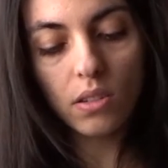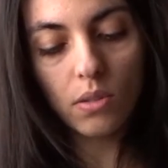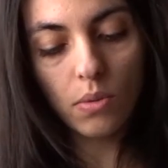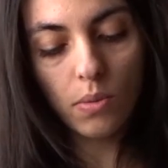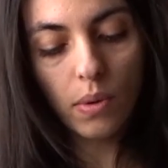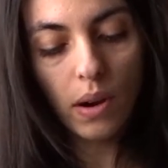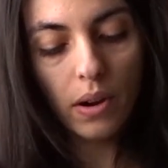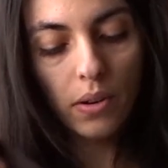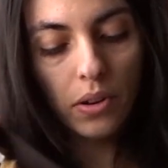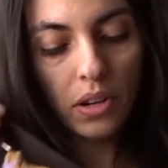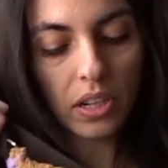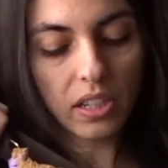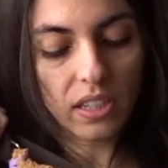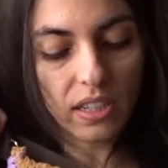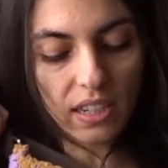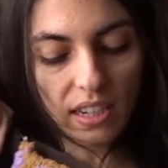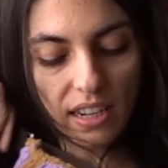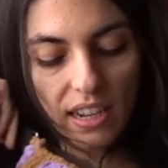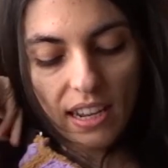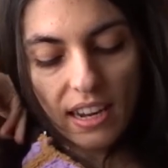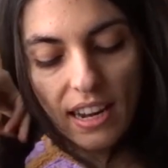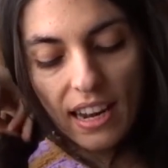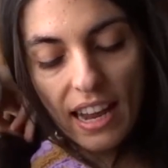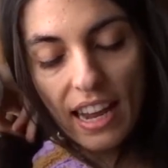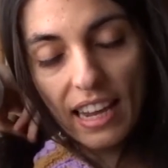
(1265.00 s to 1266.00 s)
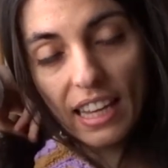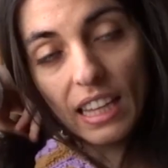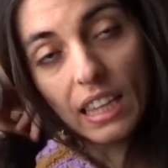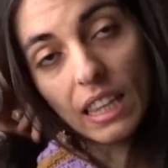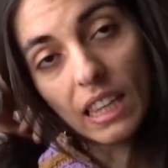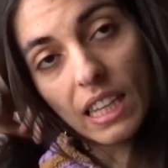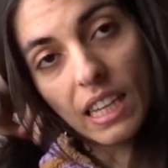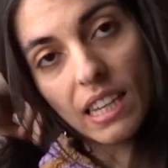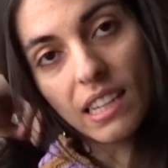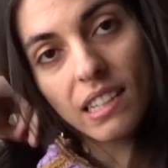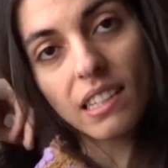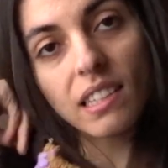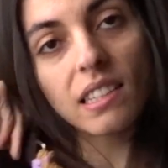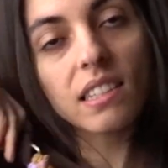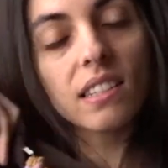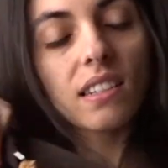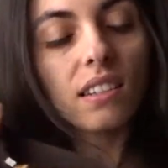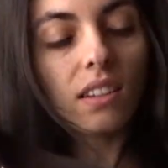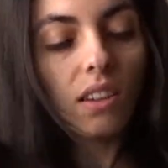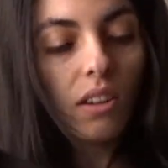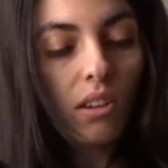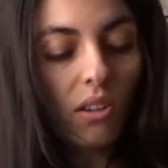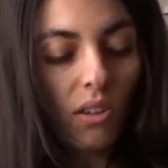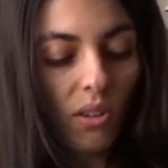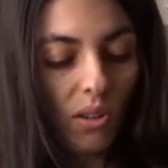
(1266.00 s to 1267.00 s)
to wear it like
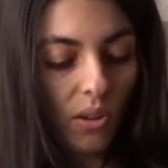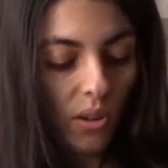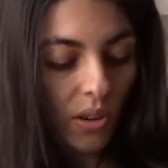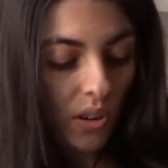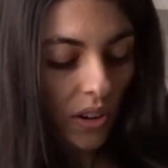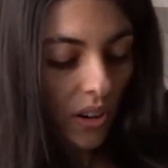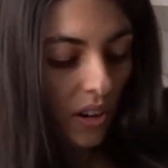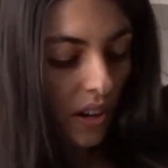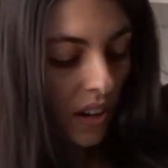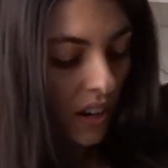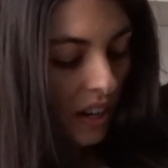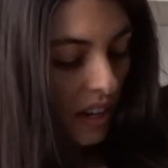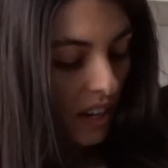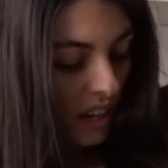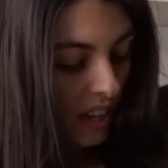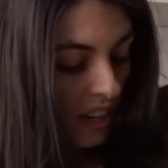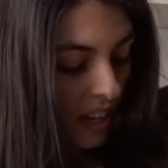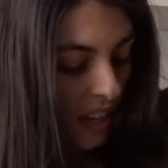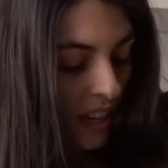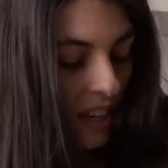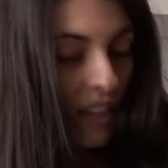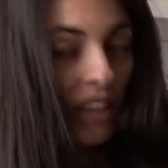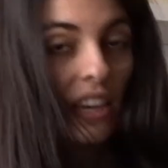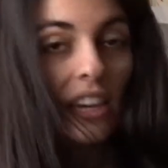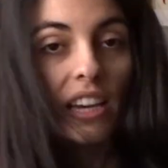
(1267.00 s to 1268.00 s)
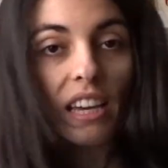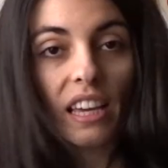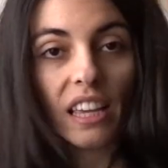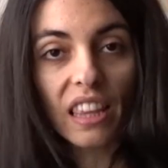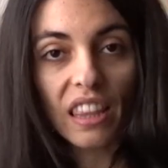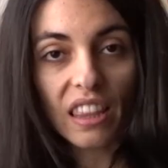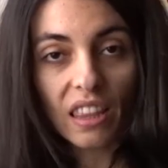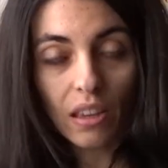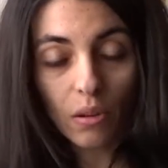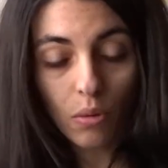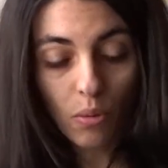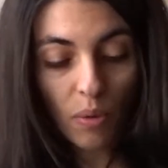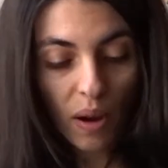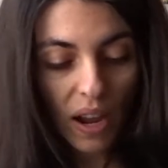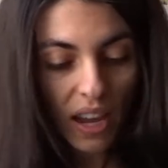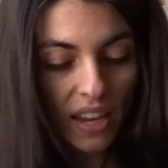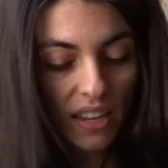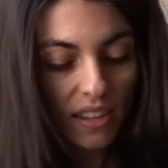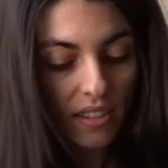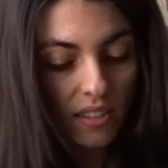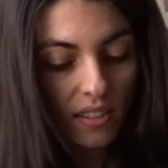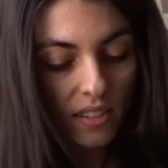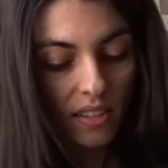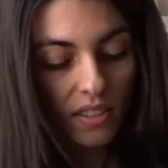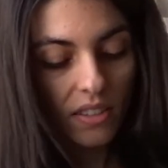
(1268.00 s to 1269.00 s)
this or in the
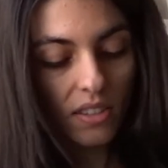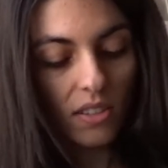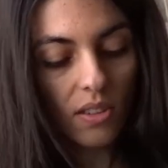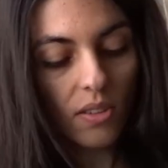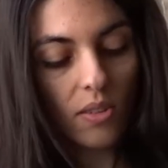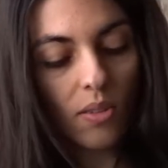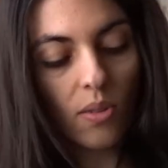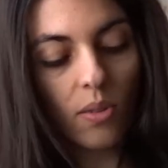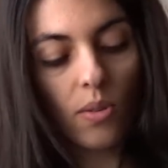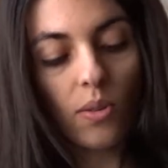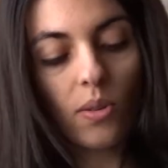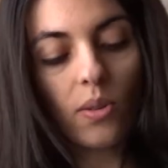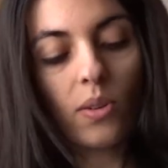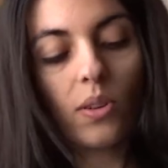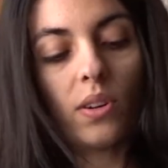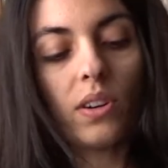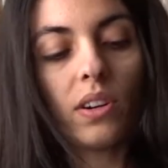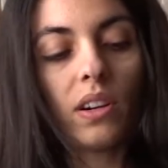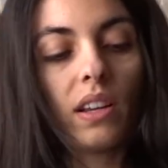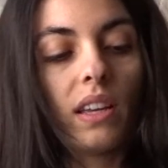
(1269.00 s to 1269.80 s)
waist or